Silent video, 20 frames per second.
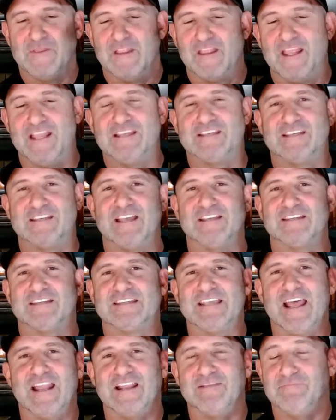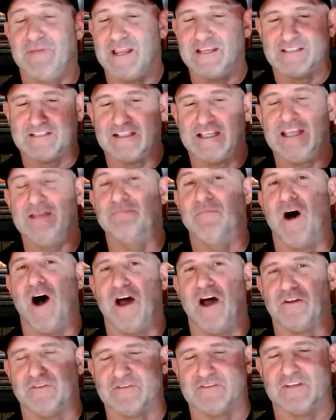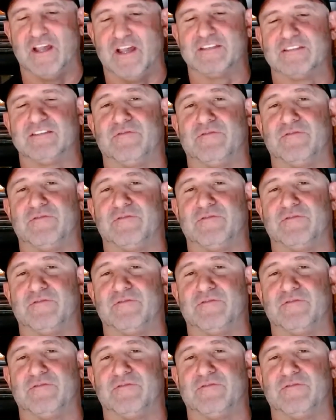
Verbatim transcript: He says, set it, basically, he models us